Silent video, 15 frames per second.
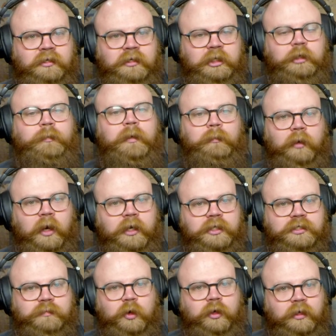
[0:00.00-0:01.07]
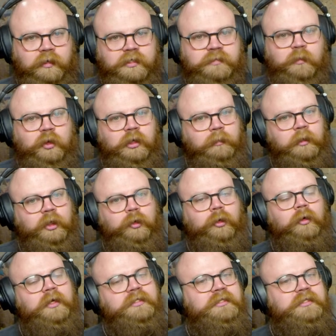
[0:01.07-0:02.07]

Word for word: You beat Brian and Smokey, and the Smokey beat you and Grants.